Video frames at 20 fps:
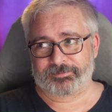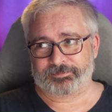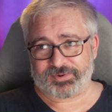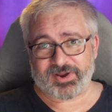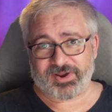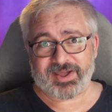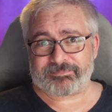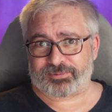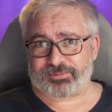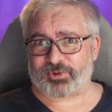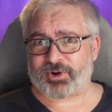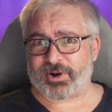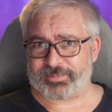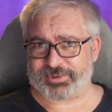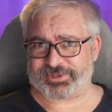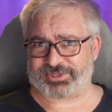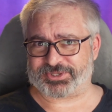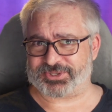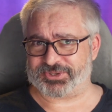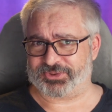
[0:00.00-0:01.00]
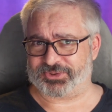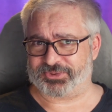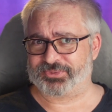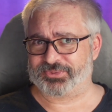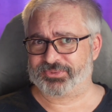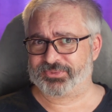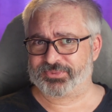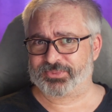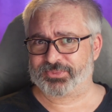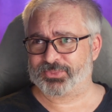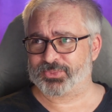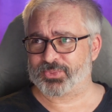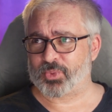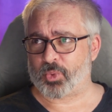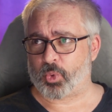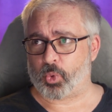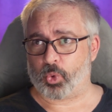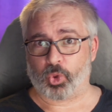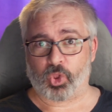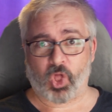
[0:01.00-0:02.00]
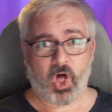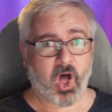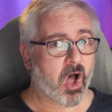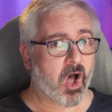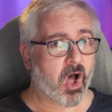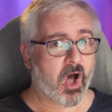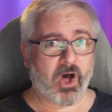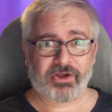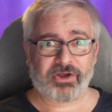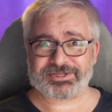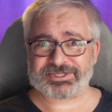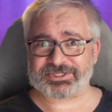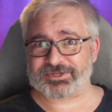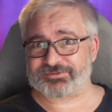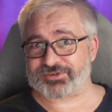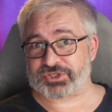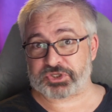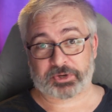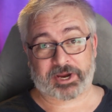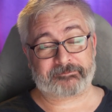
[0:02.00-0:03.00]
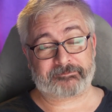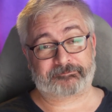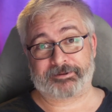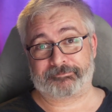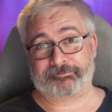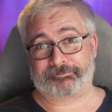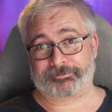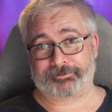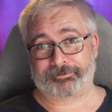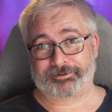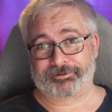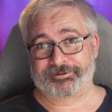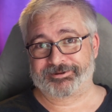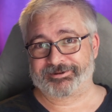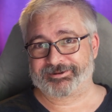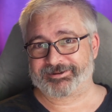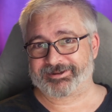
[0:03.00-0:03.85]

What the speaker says: But I promise you, lots of straight people